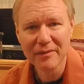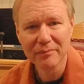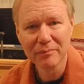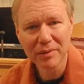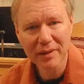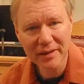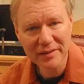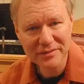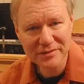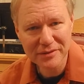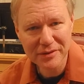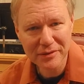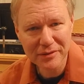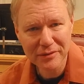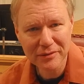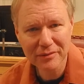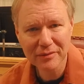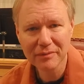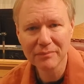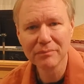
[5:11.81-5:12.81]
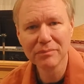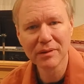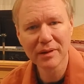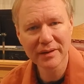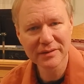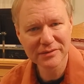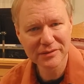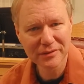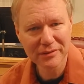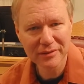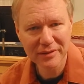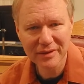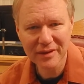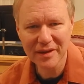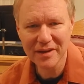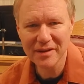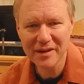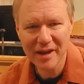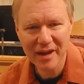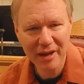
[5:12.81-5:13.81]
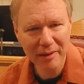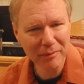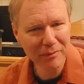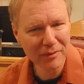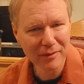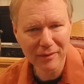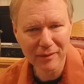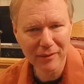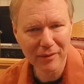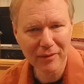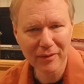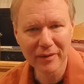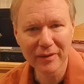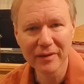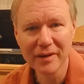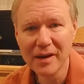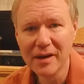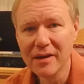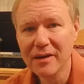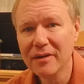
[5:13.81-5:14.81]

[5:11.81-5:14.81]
Bless you in the name of the Lord.